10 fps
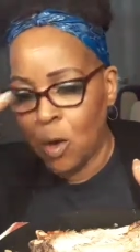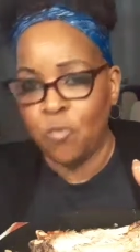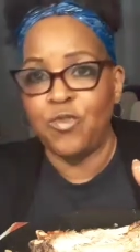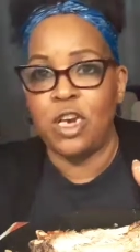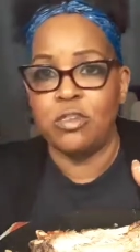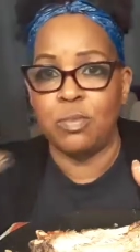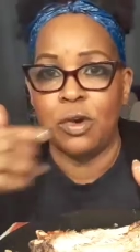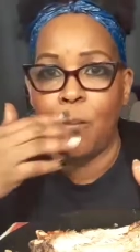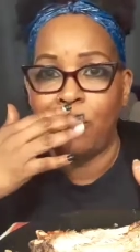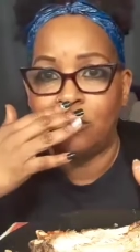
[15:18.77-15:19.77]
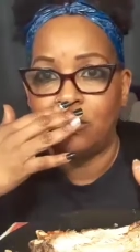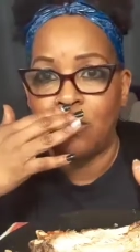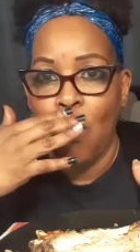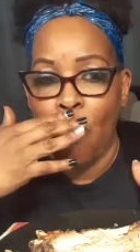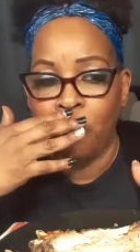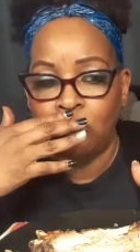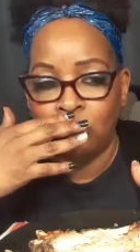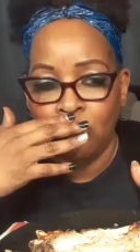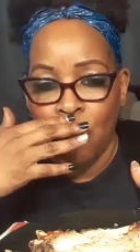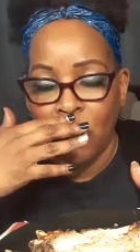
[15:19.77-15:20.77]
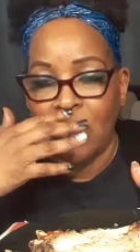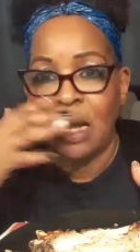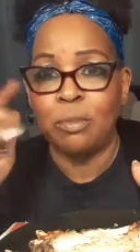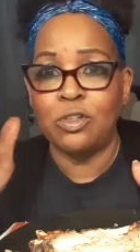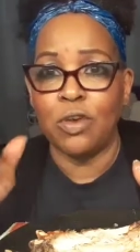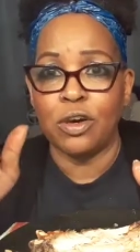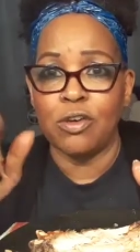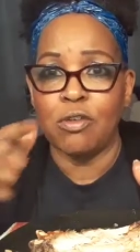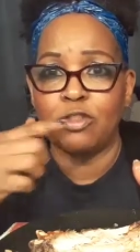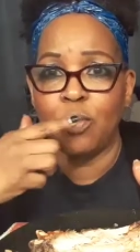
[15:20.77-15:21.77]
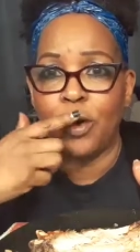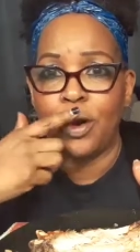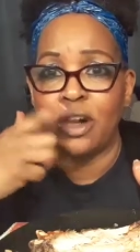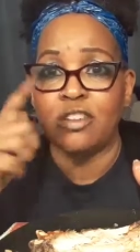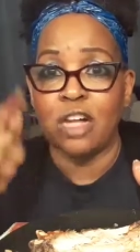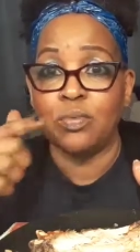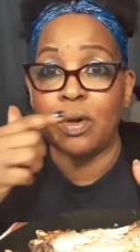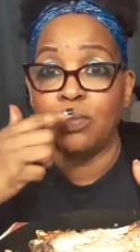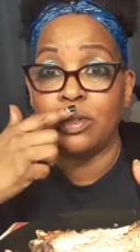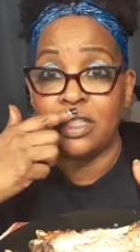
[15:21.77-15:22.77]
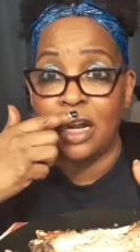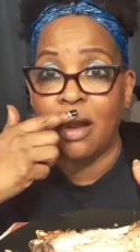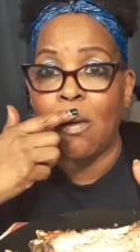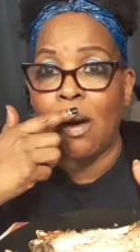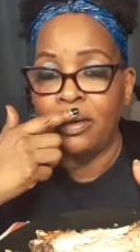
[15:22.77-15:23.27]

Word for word: on Facebook, and I'm gonna do a curse word because that's what was in it.